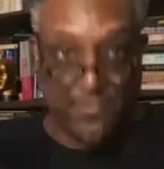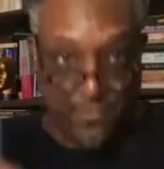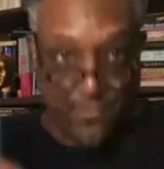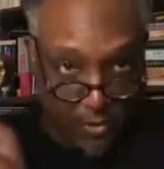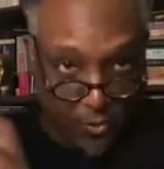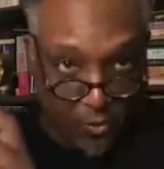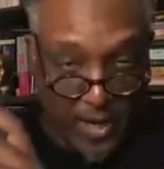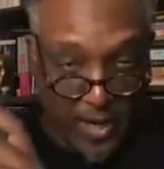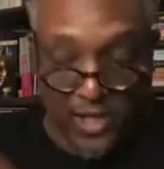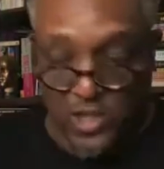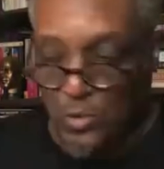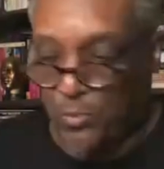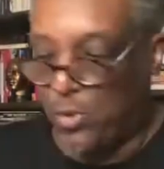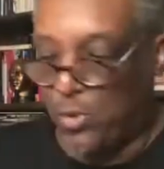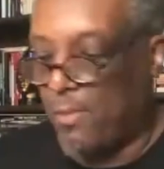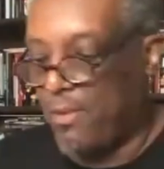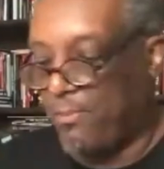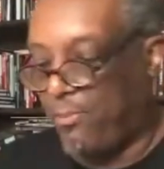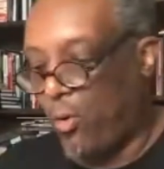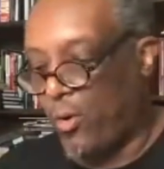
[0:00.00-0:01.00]
from the Rails, the
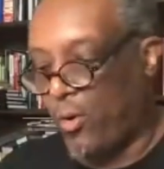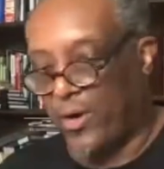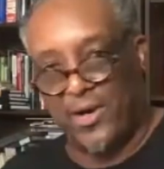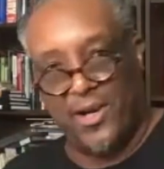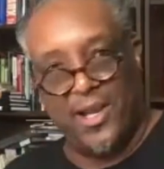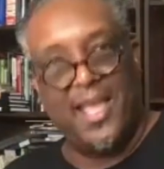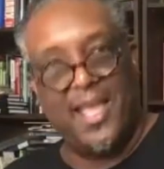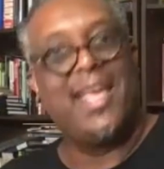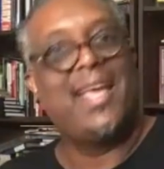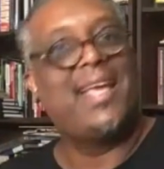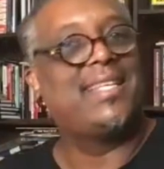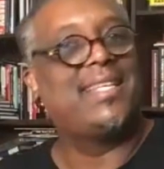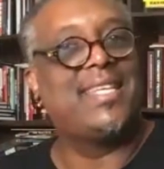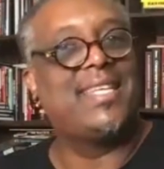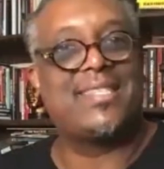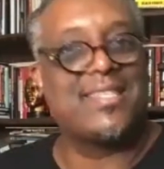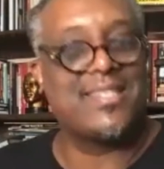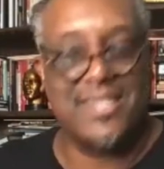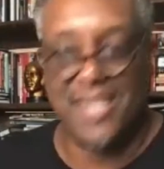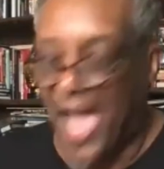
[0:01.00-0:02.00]
Pullman Porter.
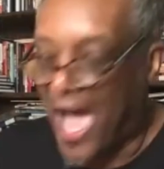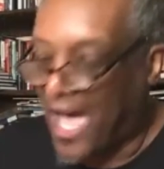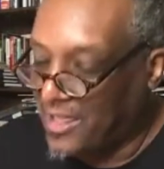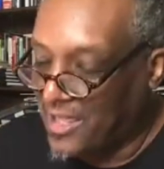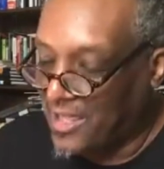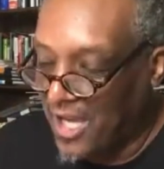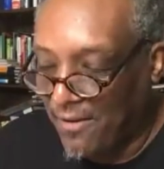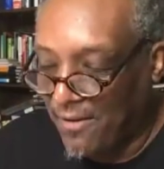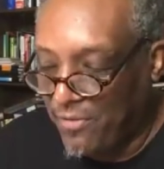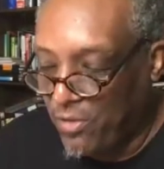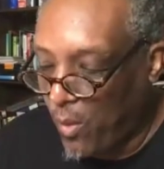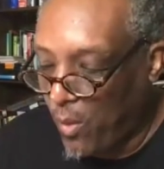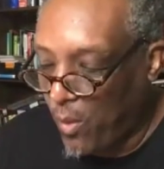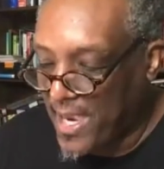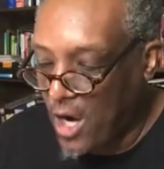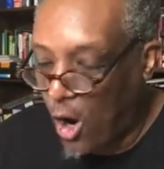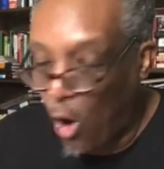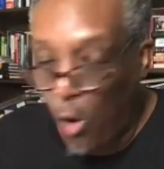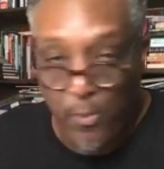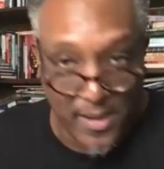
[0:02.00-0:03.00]
I love the way
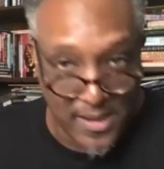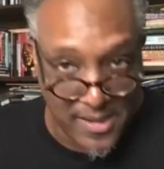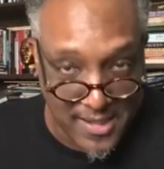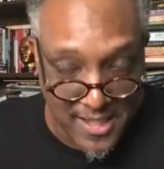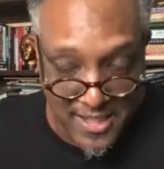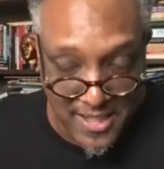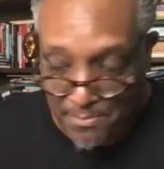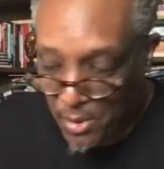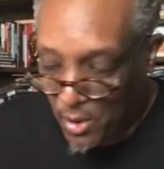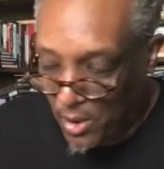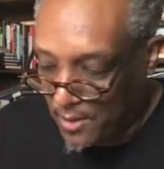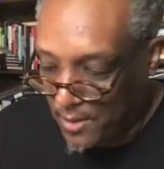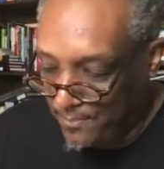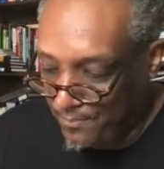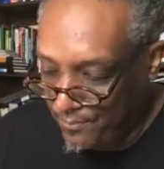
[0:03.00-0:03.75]
he opens this book.